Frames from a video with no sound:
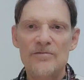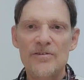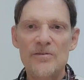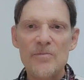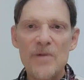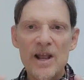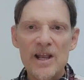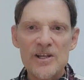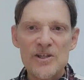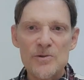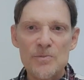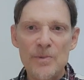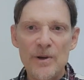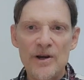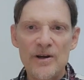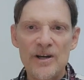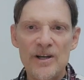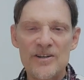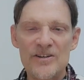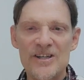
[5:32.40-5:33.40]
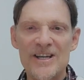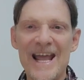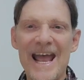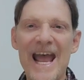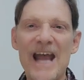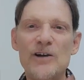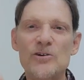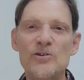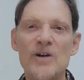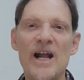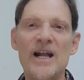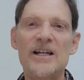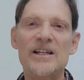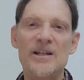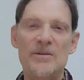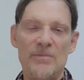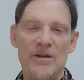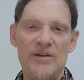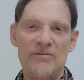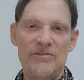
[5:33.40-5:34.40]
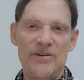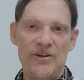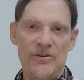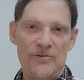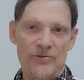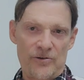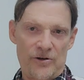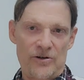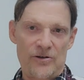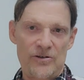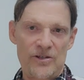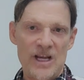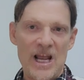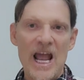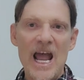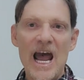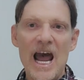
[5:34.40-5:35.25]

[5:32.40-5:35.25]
my experience in actual academic research,